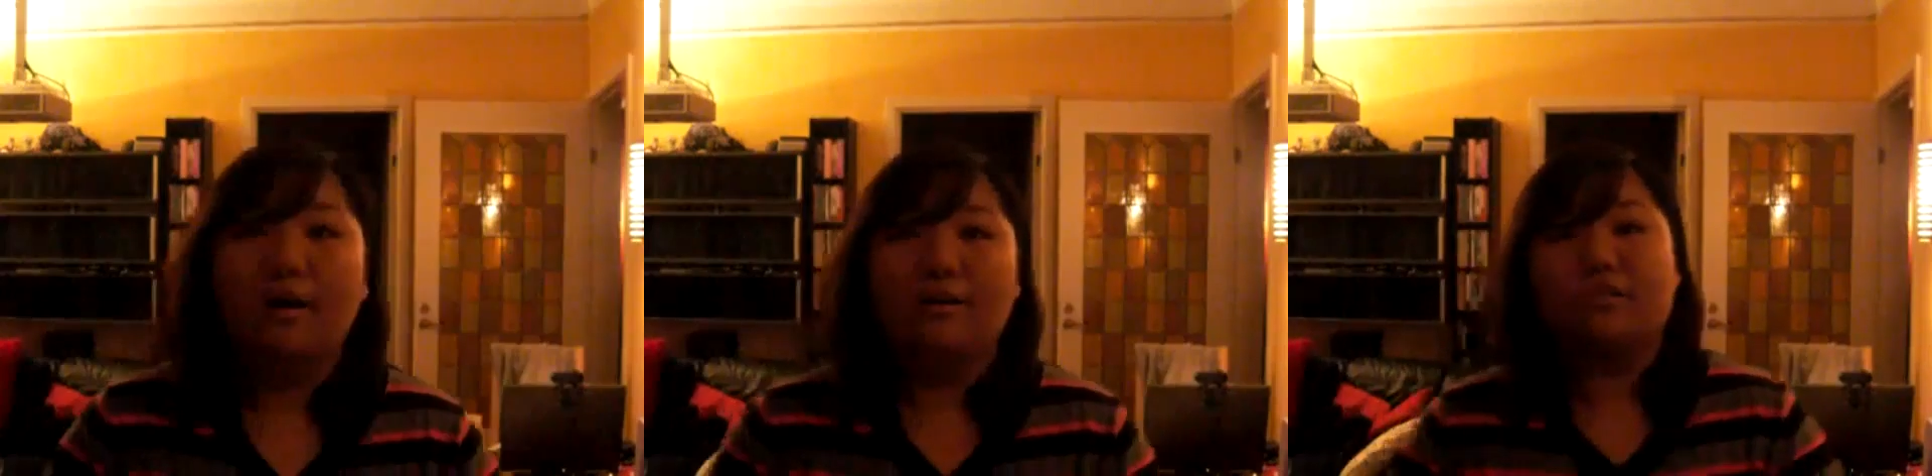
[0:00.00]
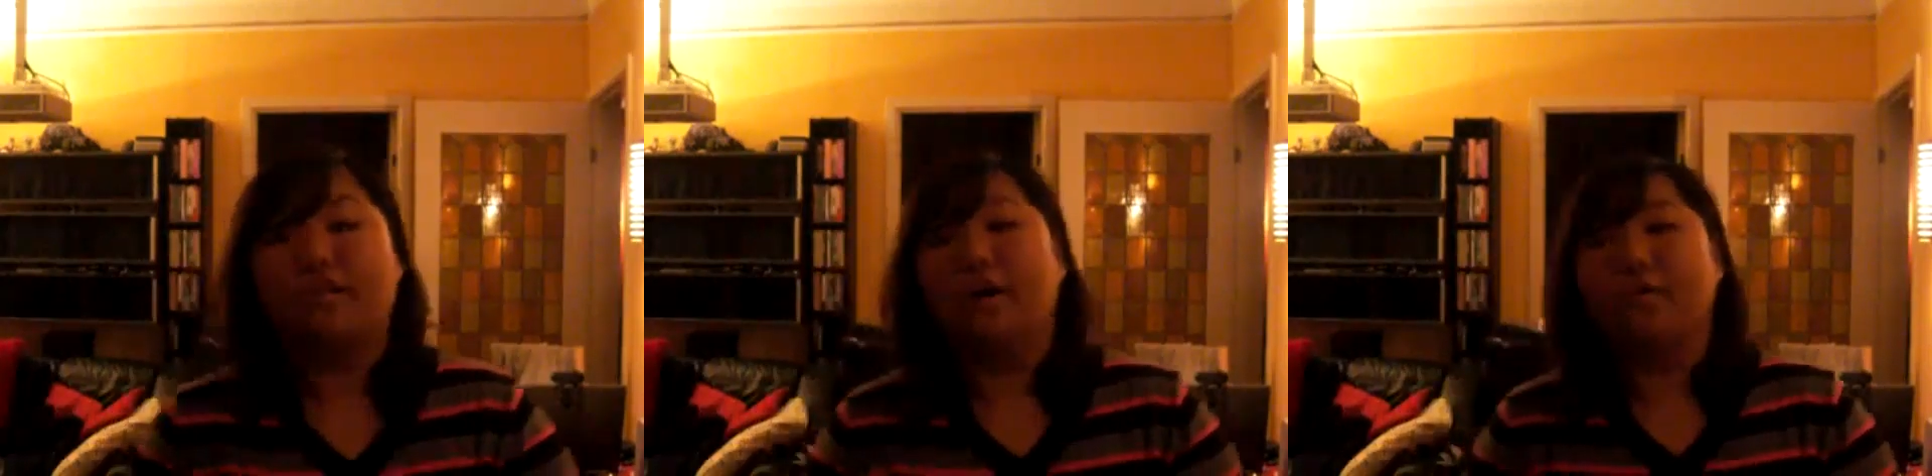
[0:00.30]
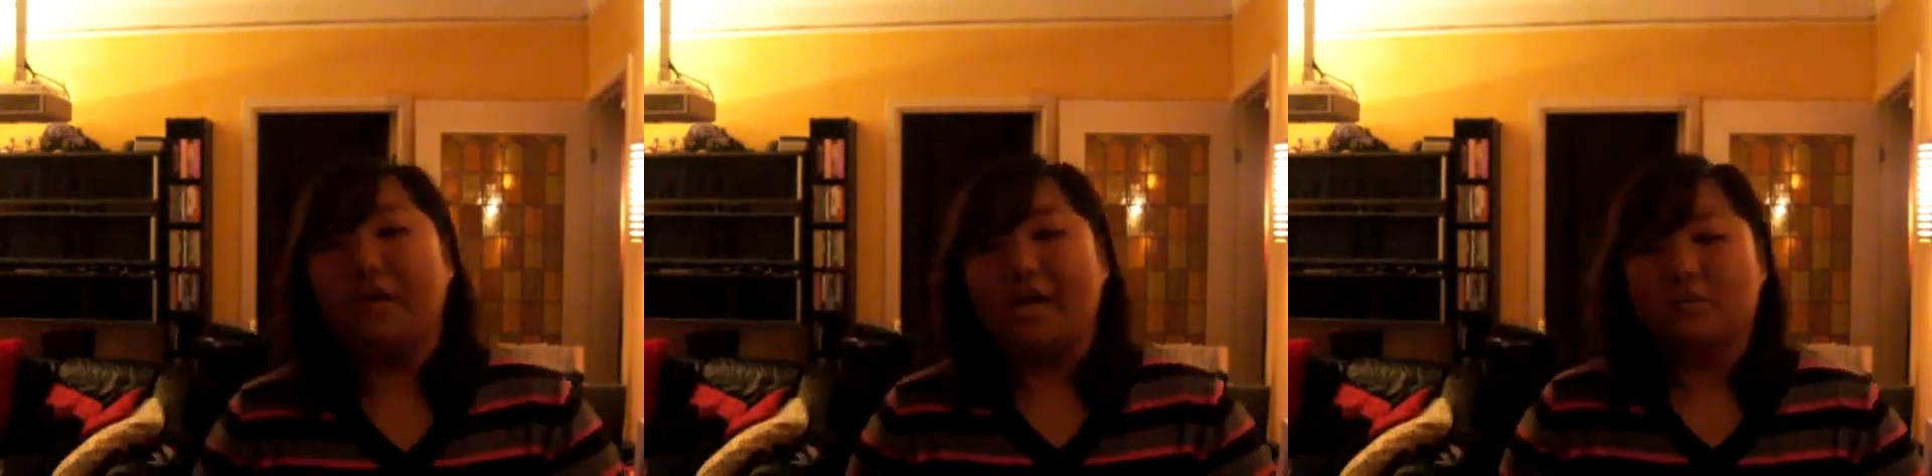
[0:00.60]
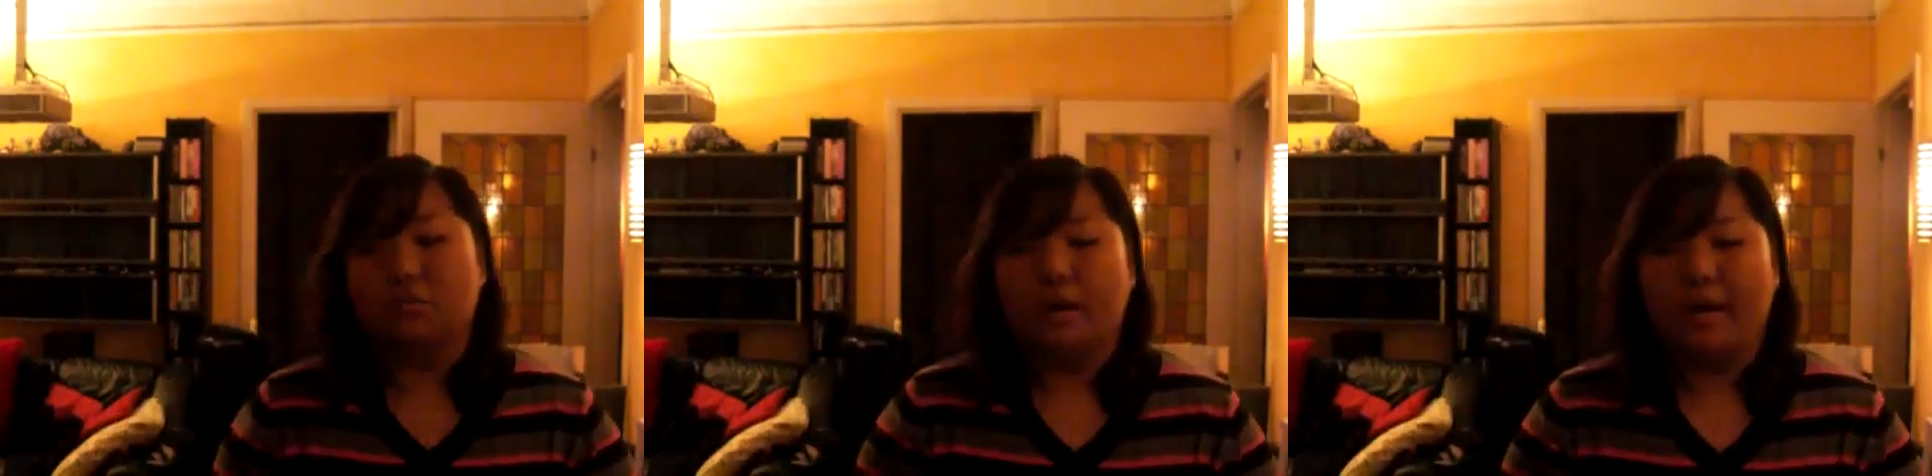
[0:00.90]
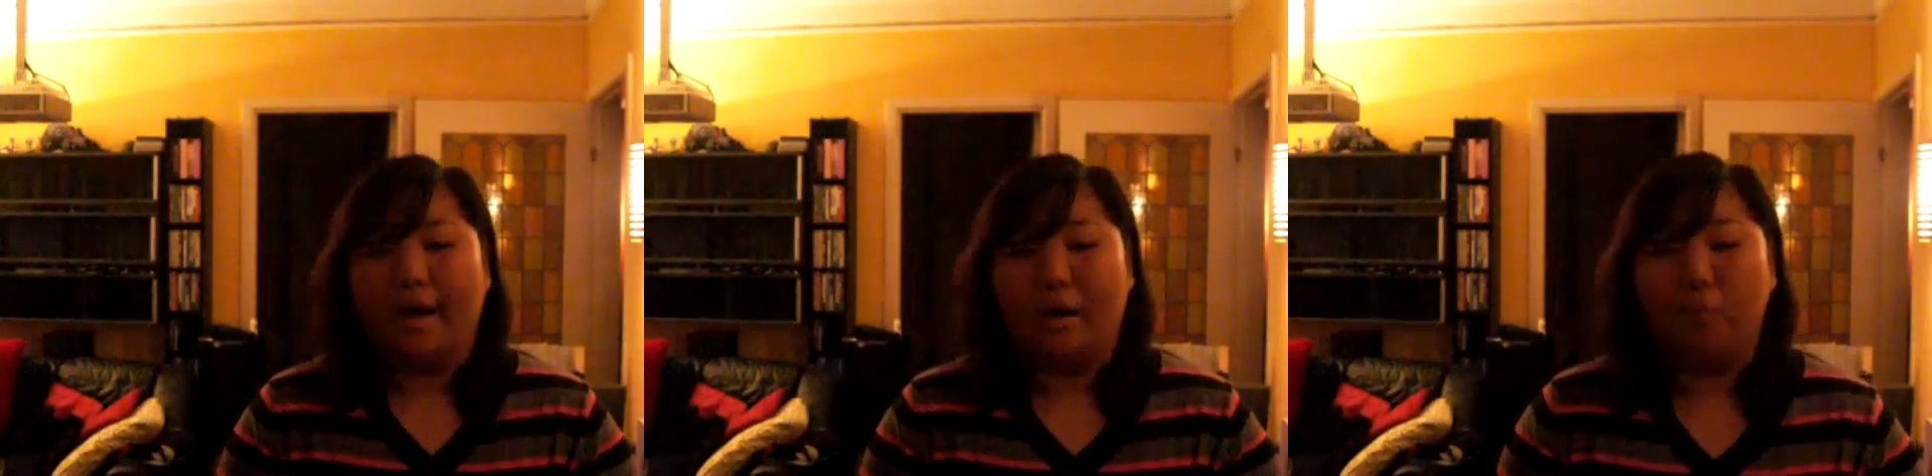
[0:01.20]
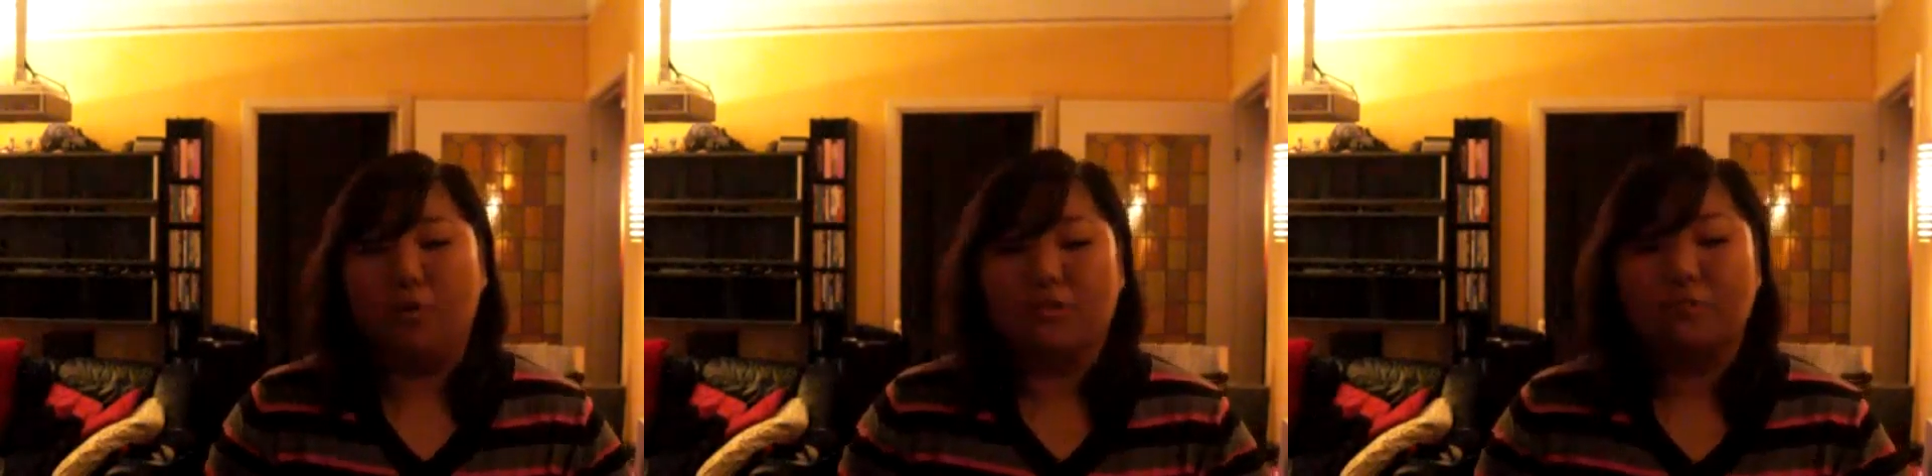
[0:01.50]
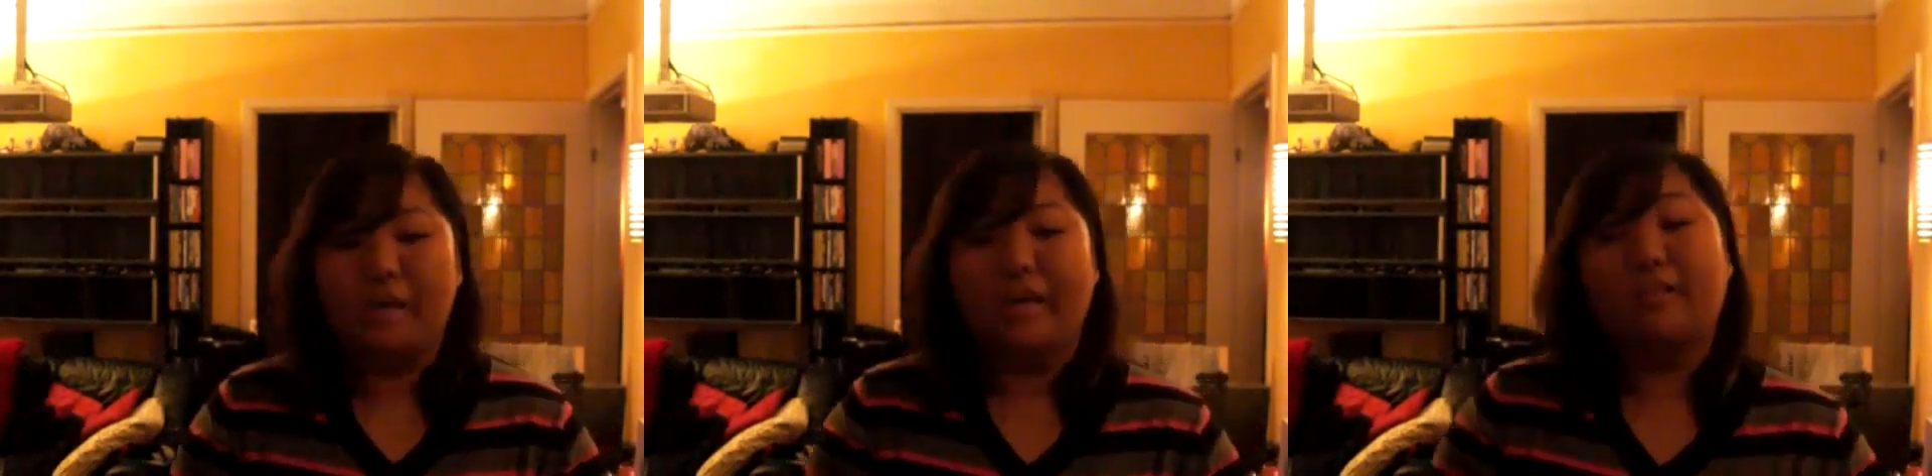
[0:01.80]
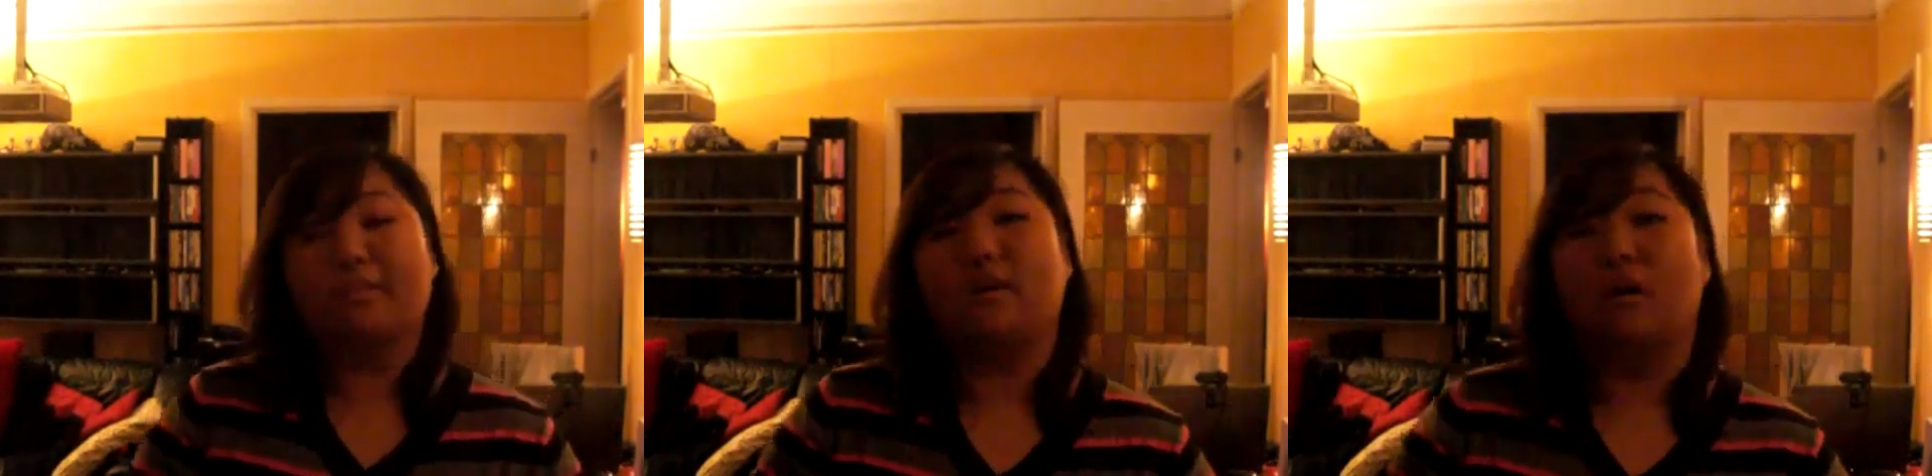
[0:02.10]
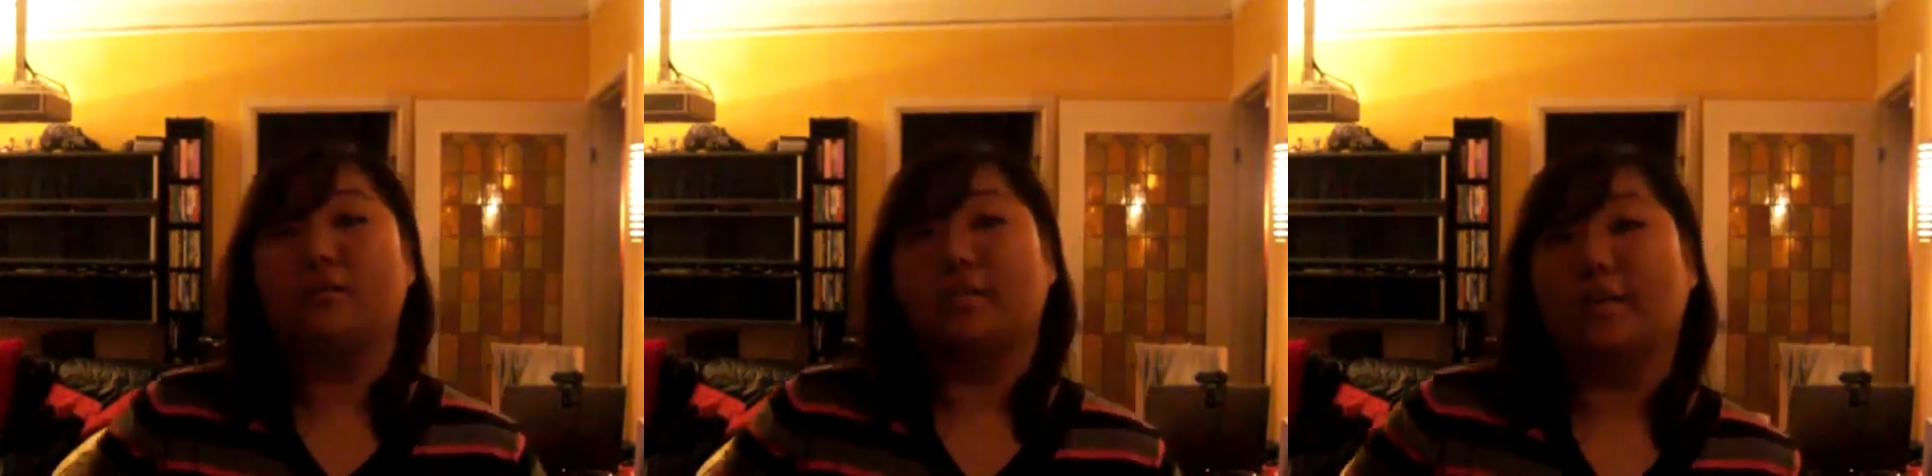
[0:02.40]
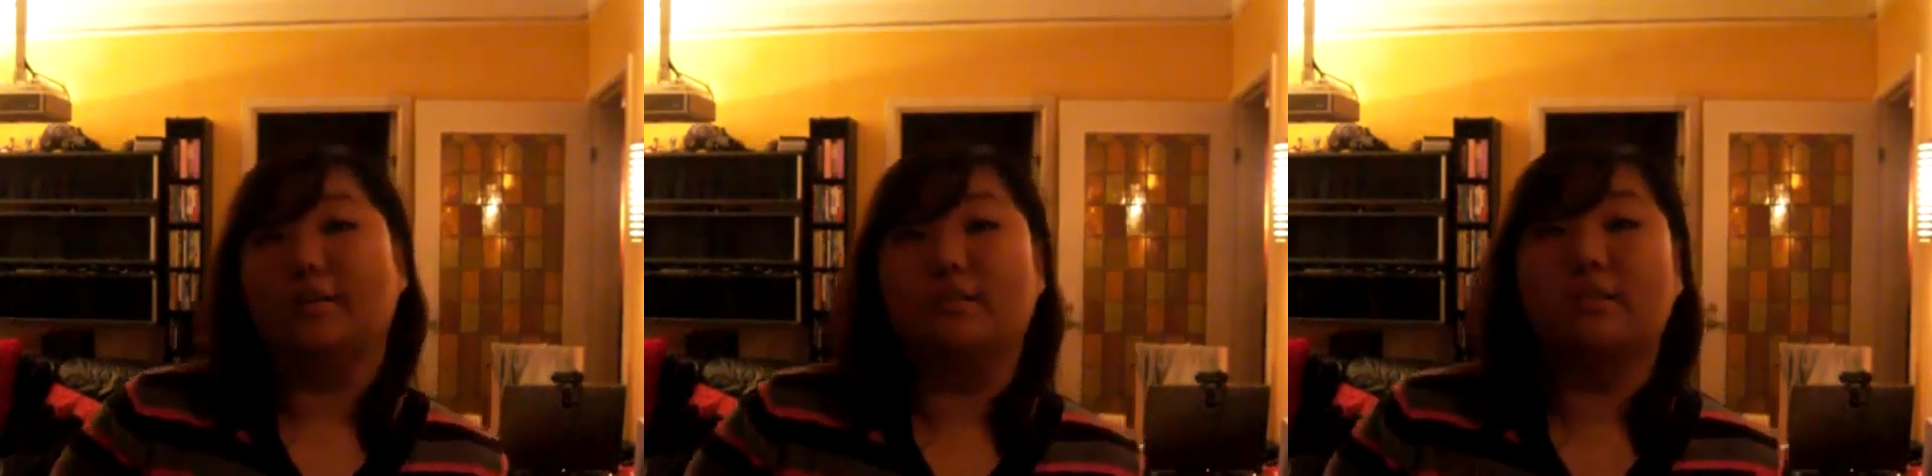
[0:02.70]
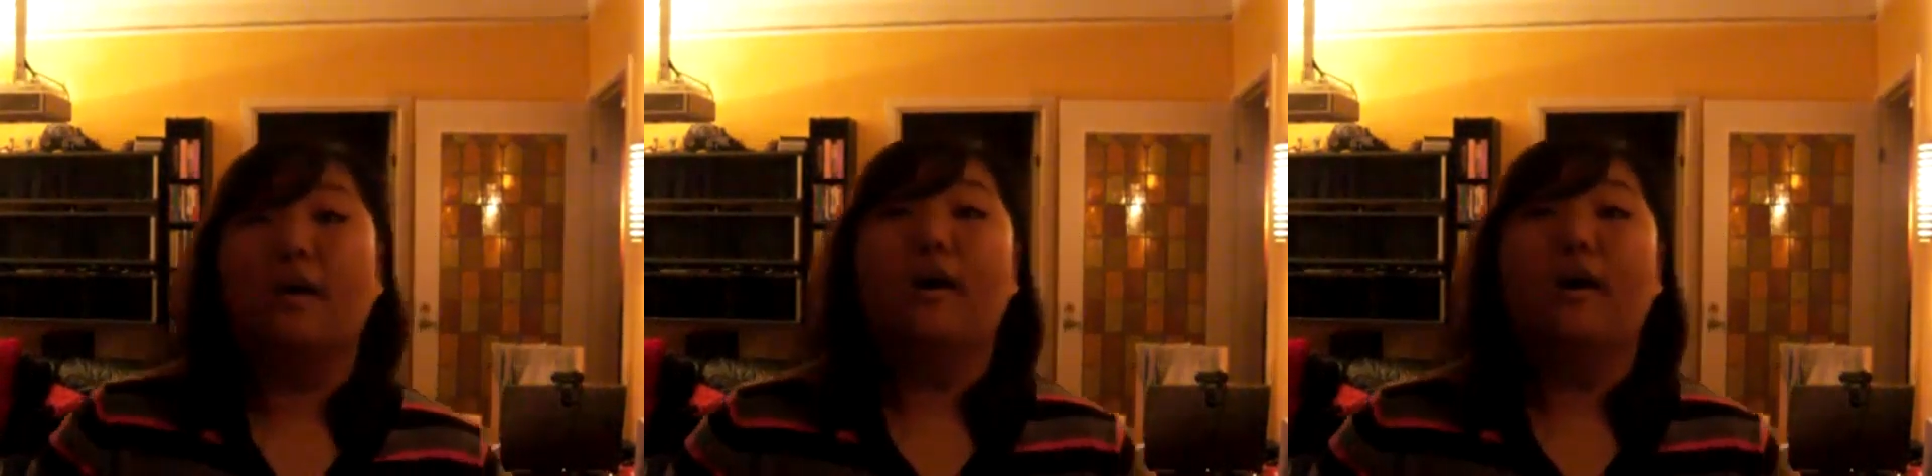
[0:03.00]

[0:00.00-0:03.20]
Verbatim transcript: So that is why I want to make this contest